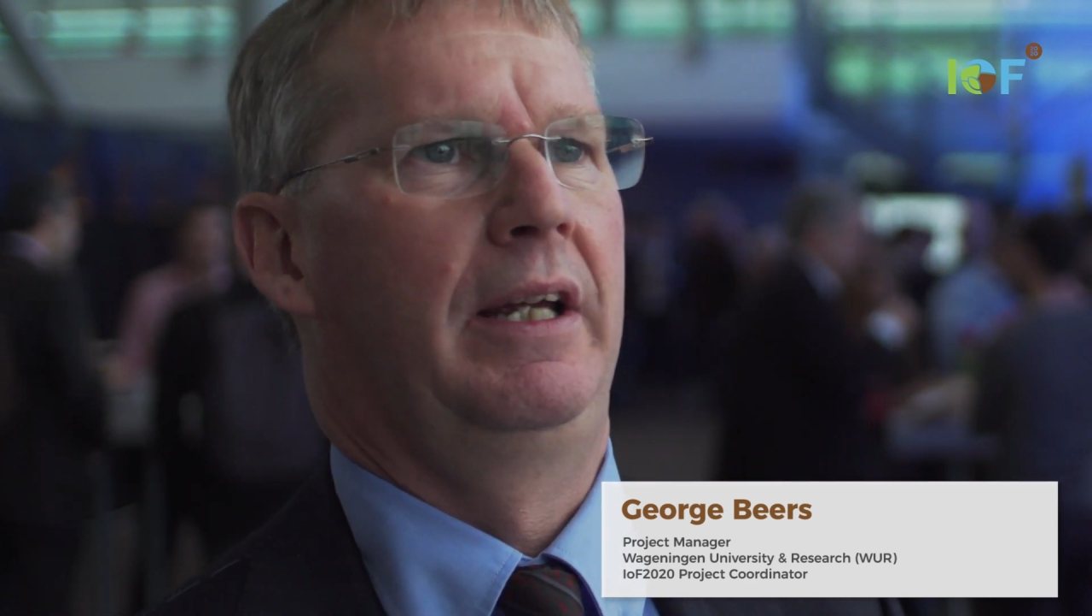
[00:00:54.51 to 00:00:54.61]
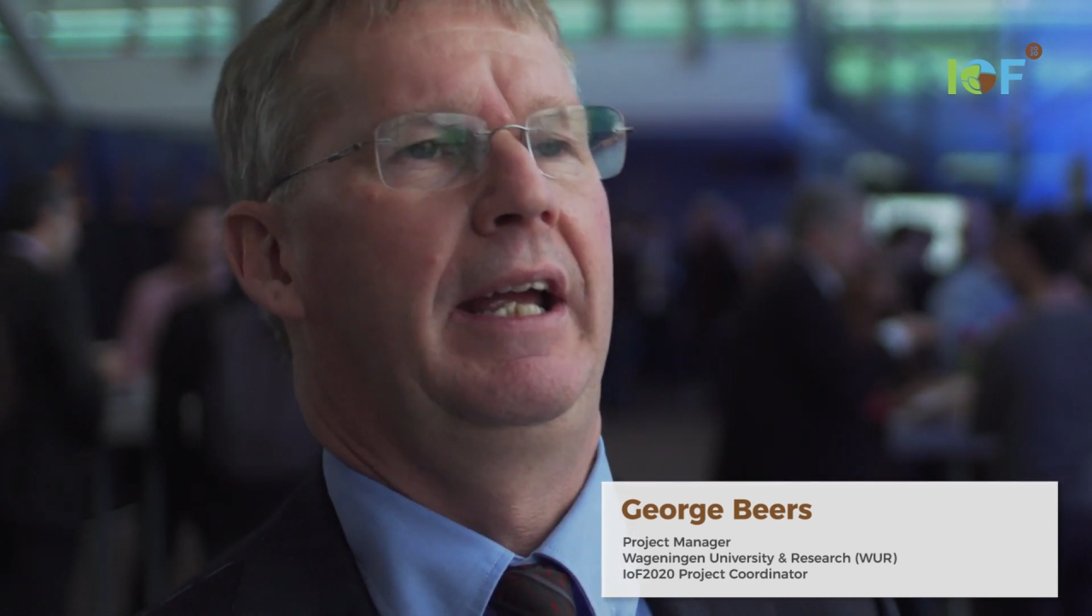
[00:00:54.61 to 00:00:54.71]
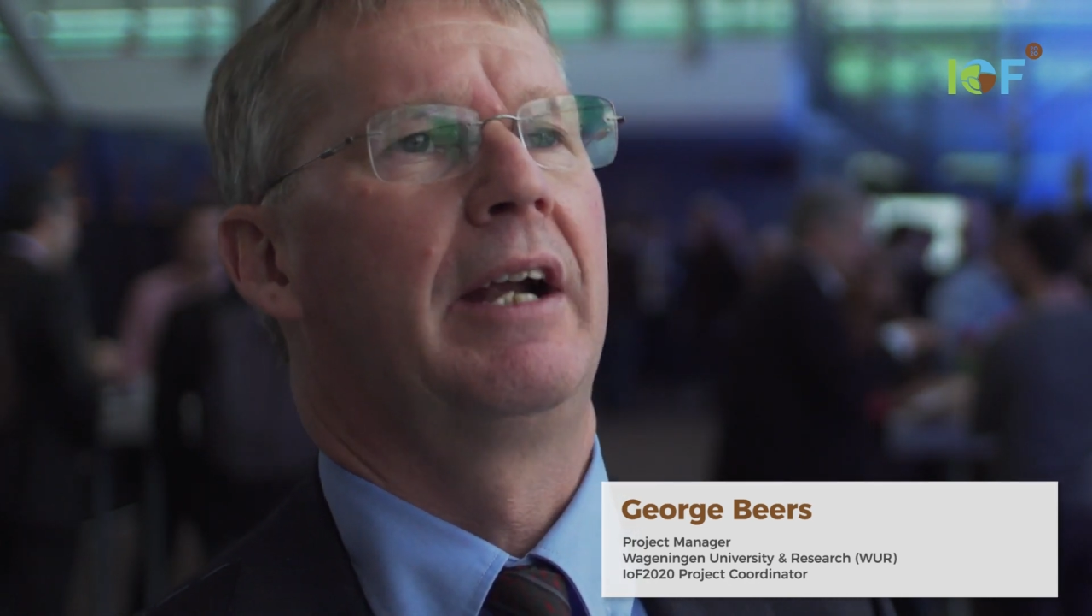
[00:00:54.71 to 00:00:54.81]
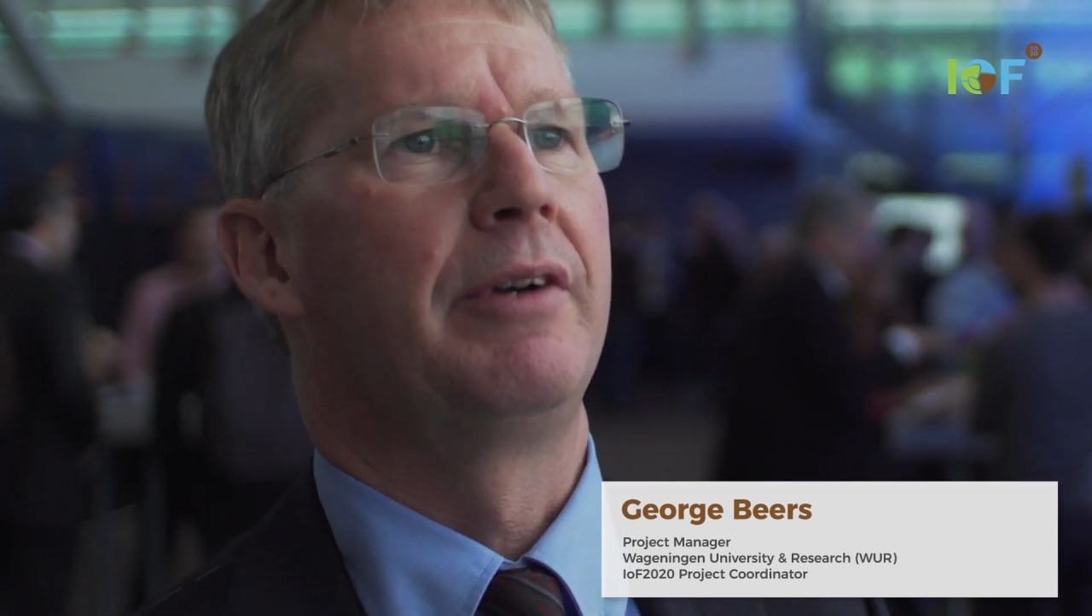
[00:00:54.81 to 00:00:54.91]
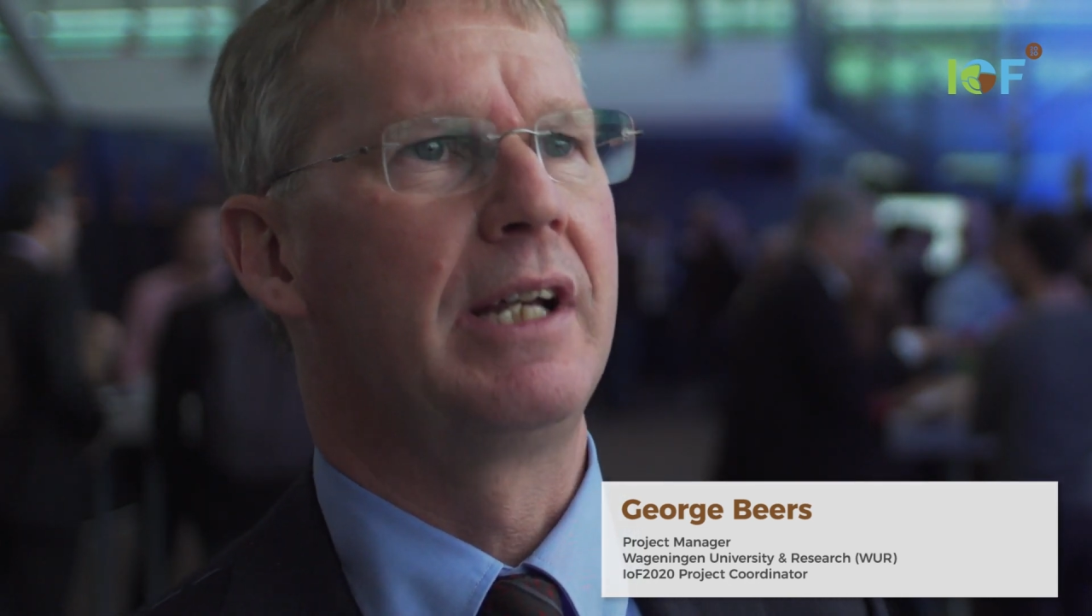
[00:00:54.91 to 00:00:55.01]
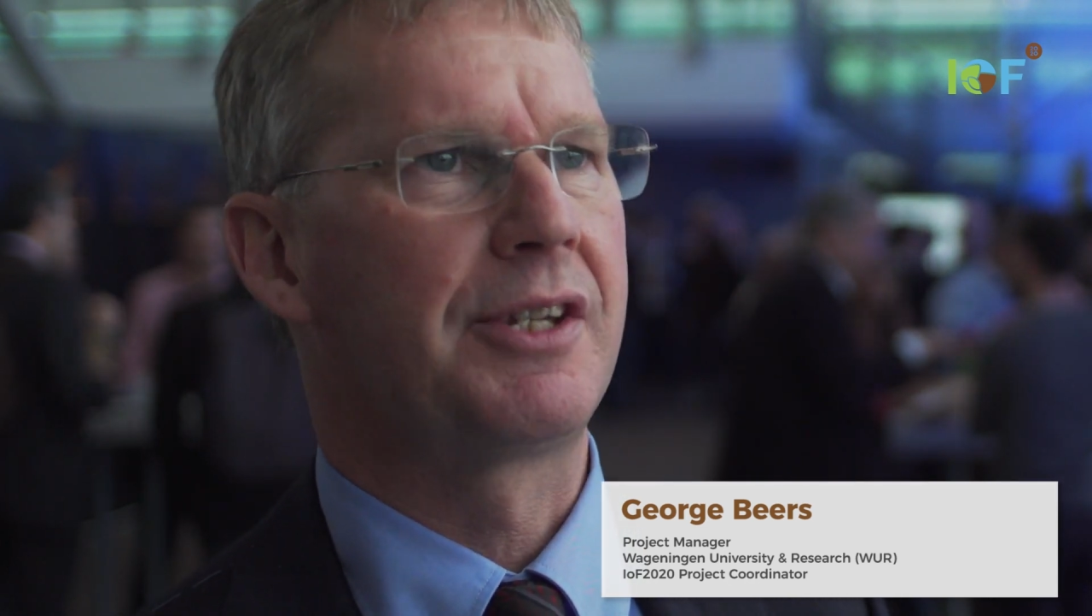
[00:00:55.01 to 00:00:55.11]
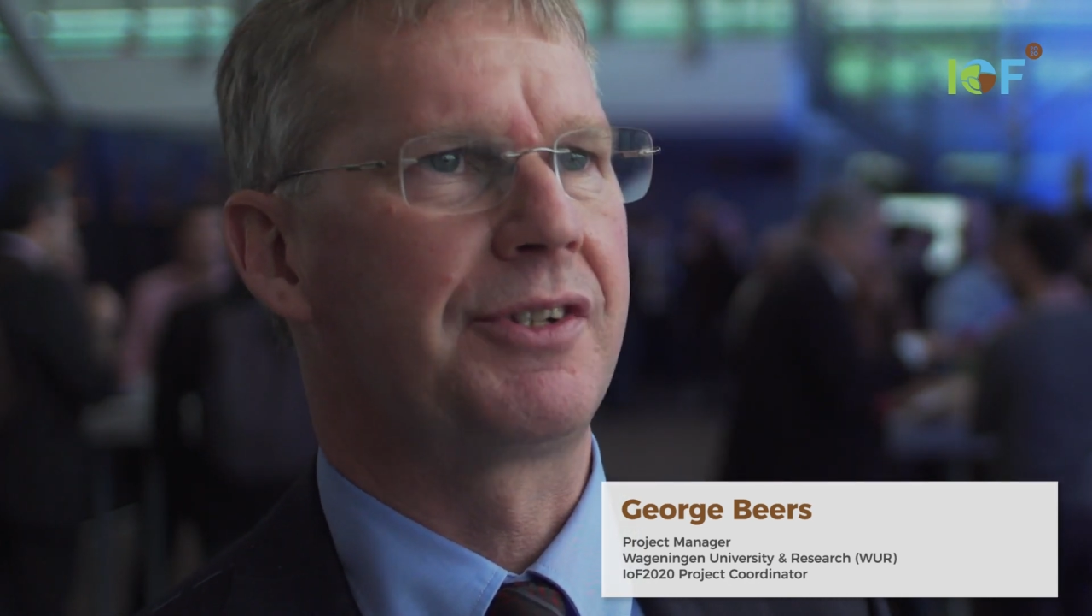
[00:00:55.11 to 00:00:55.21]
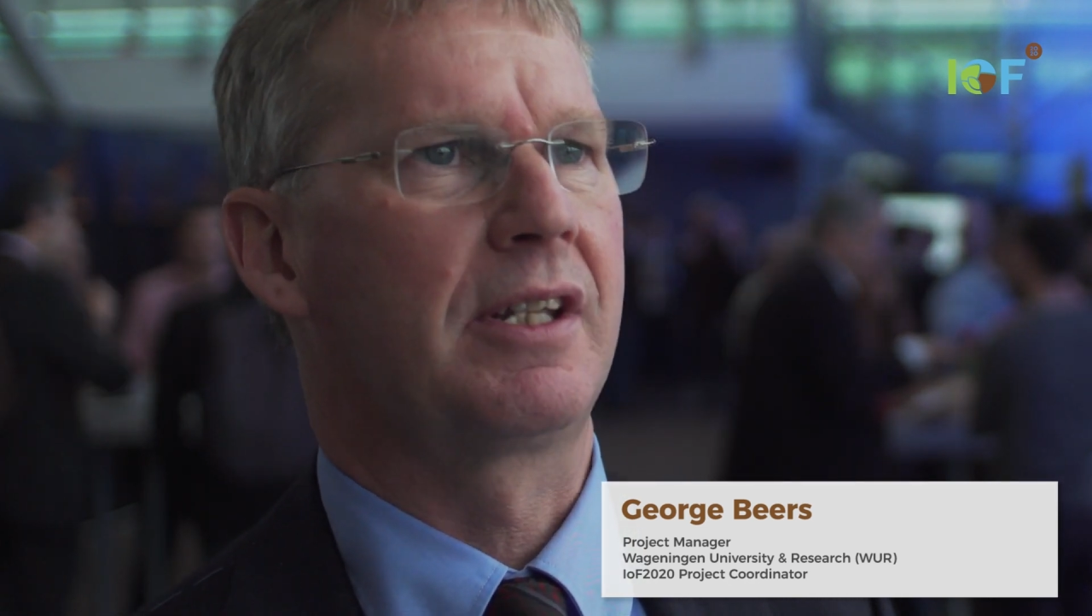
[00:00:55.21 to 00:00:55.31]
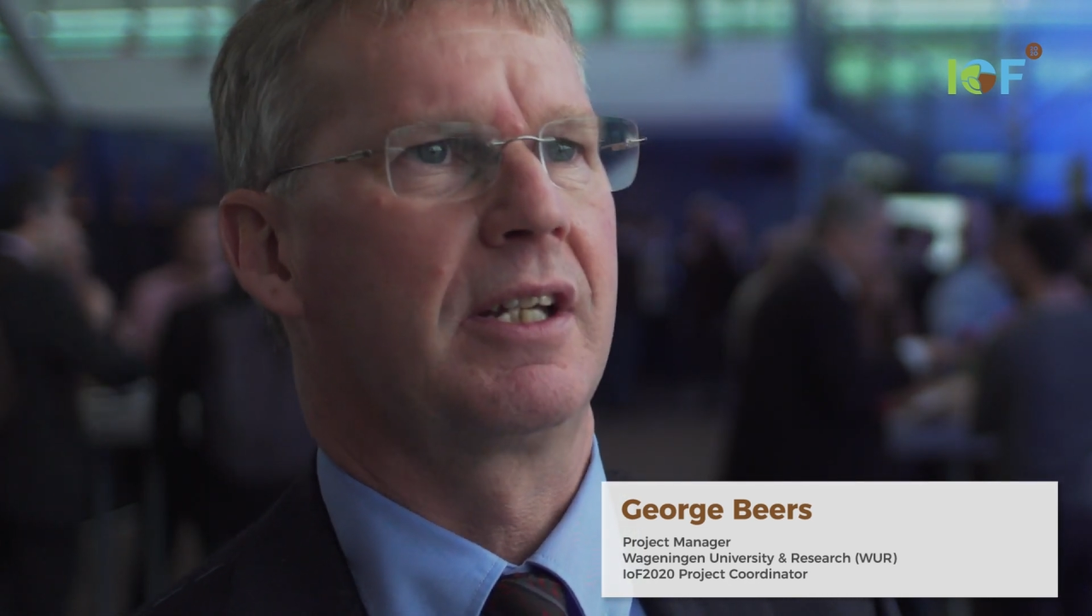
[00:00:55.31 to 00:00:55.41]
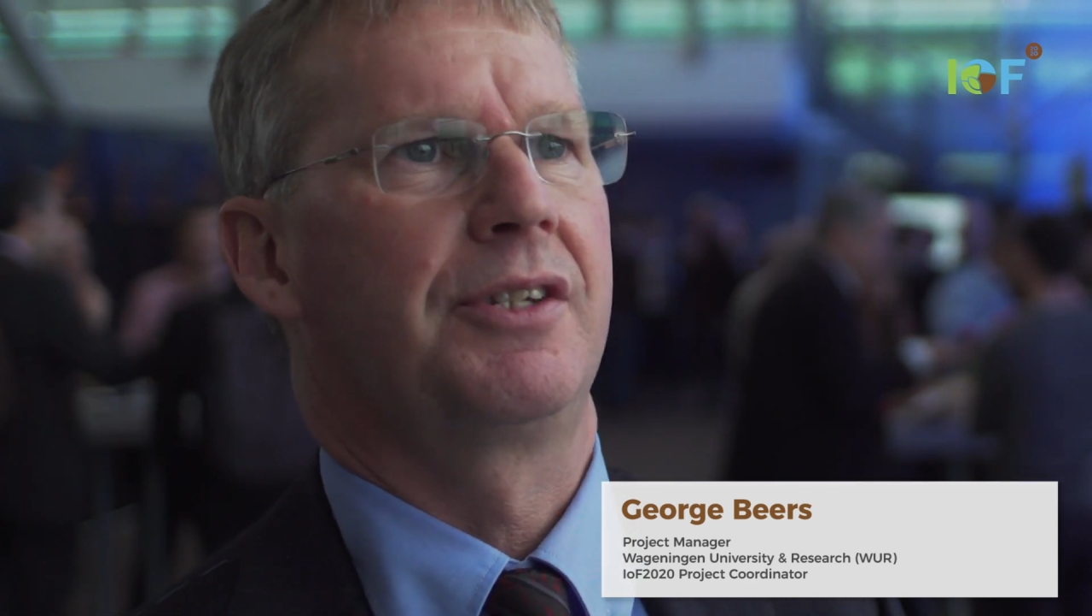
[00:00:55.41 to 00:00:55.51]
areas
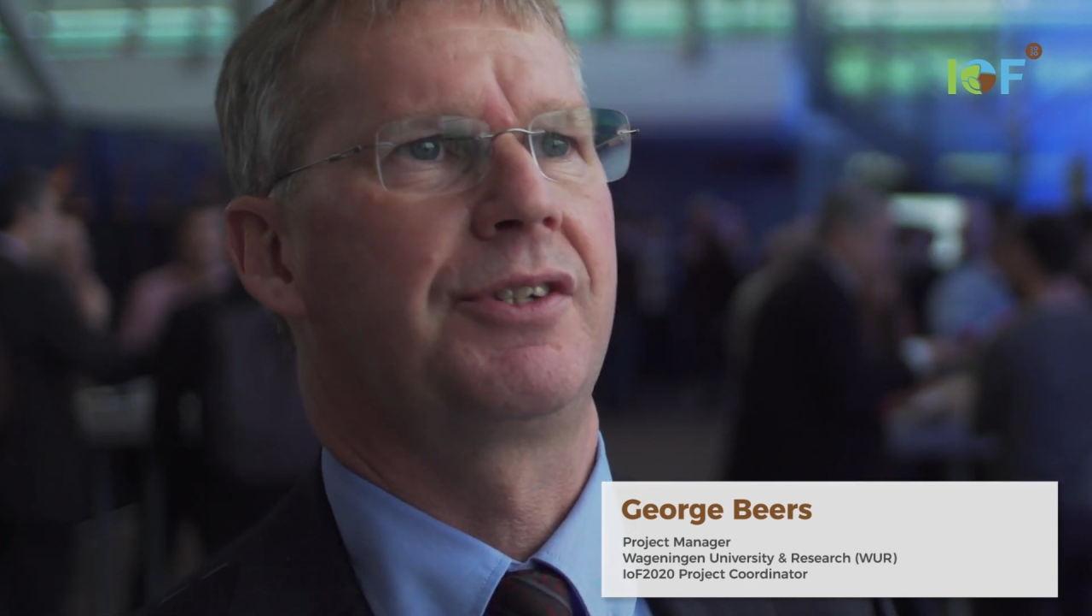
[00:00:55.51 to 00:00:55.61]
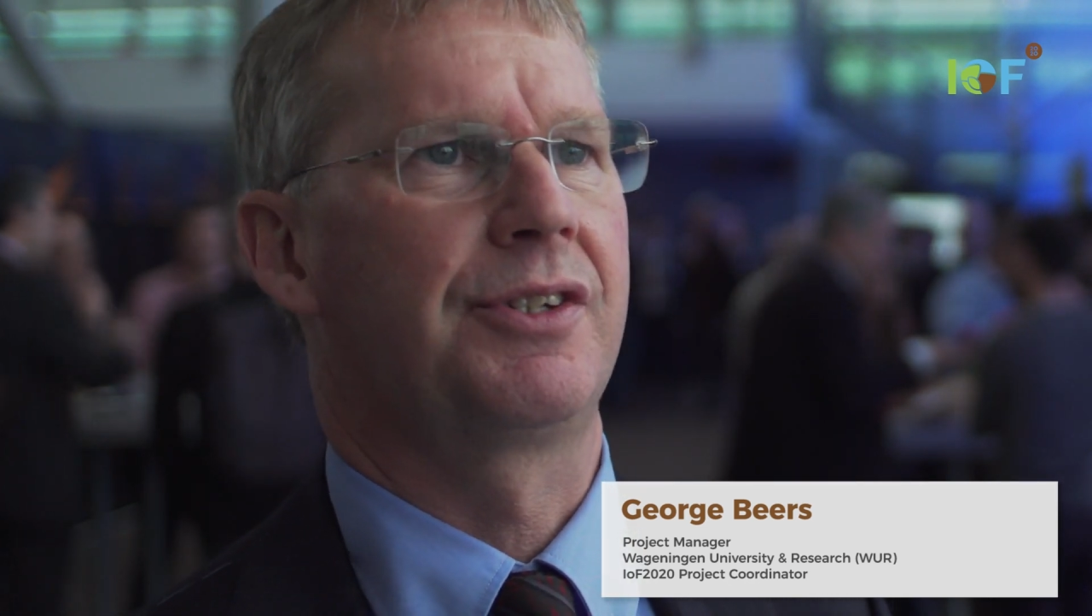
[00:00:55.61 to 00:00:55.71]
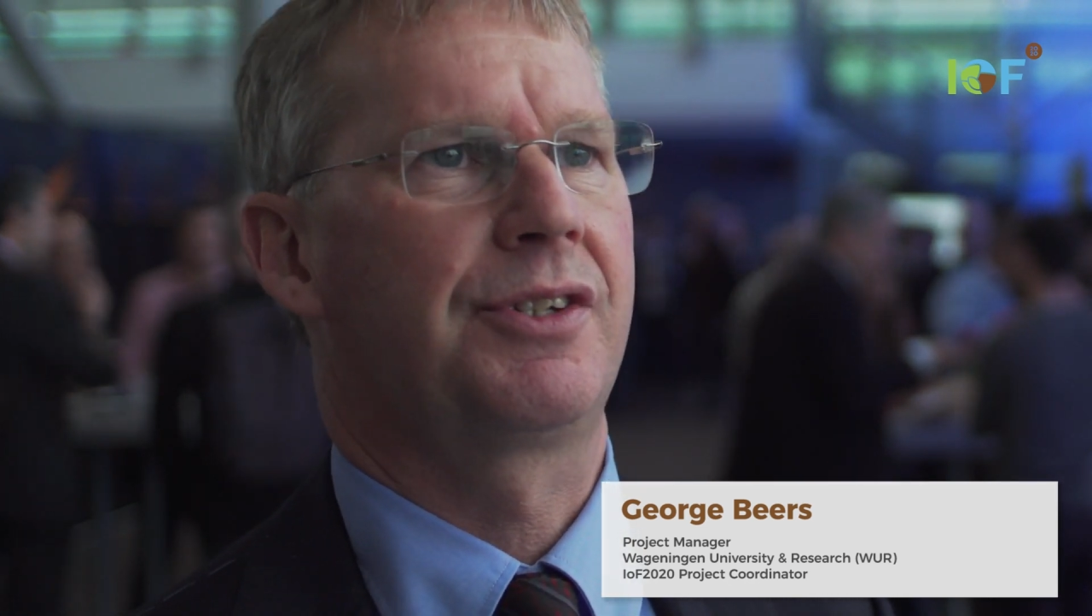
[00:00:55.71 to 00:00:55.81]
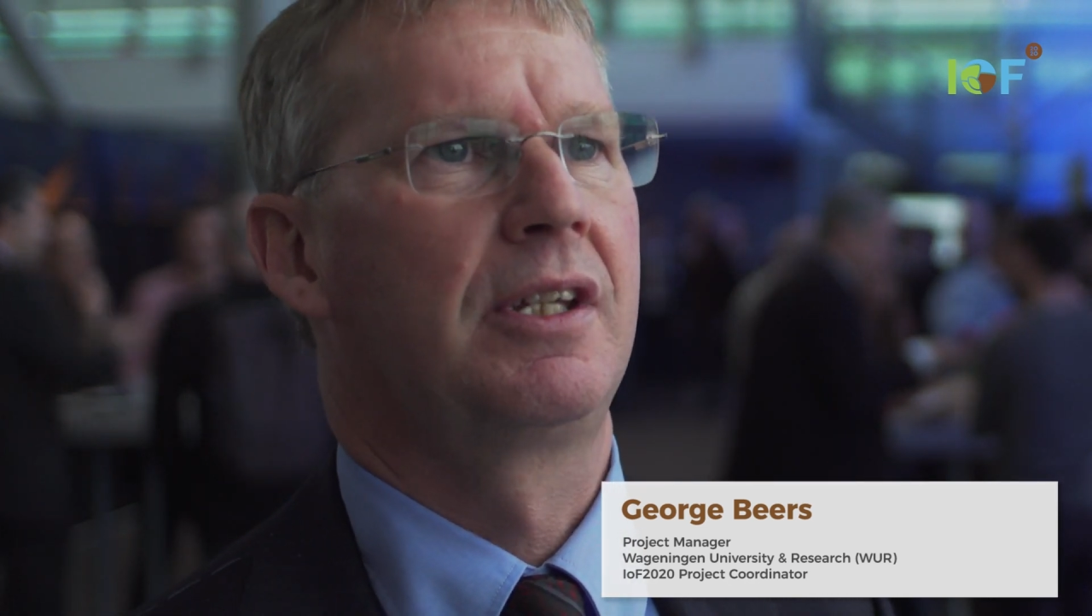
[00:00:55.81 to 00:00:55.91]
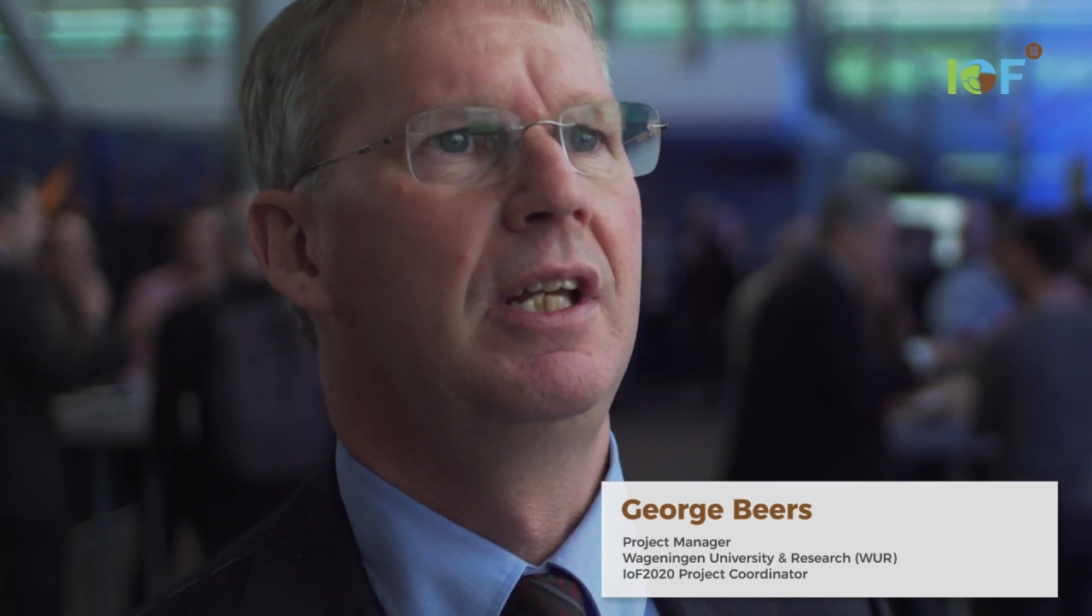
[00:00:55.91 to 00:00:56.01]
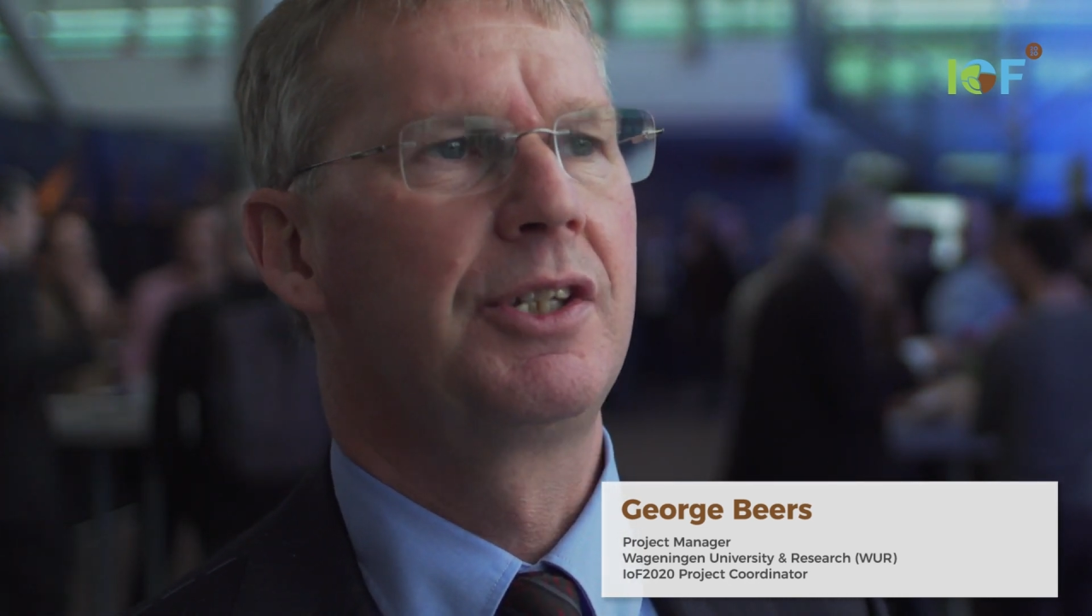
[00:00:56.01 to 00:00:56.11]
and cases.